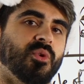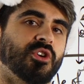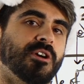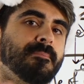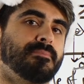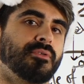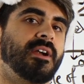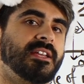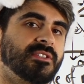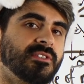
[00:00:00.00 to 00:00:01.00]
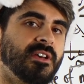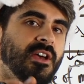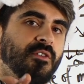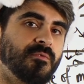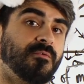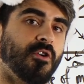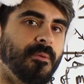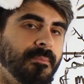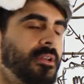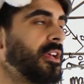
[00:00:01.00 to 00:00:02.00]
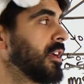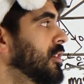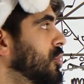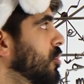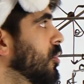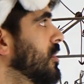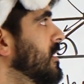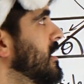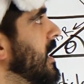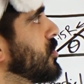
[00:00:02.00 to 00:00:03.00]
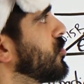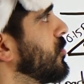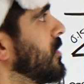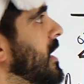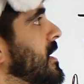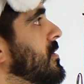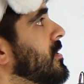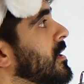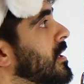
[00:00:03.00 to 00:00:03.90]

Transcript: or compressed from your natural length.